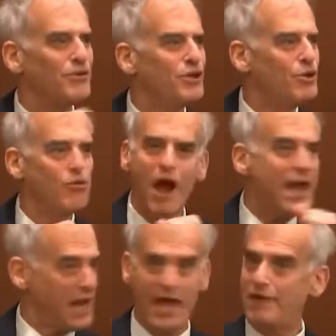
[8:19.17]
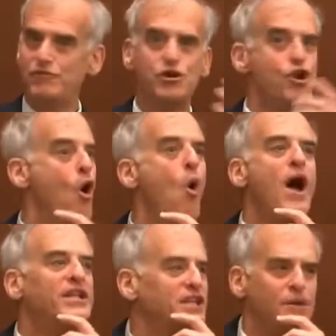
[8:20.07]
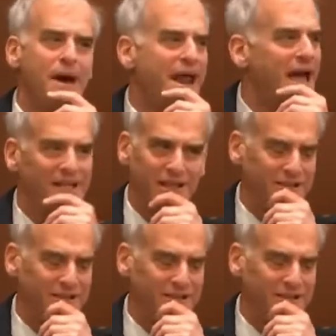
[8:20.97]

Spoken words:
You're right. I have no idea about acting.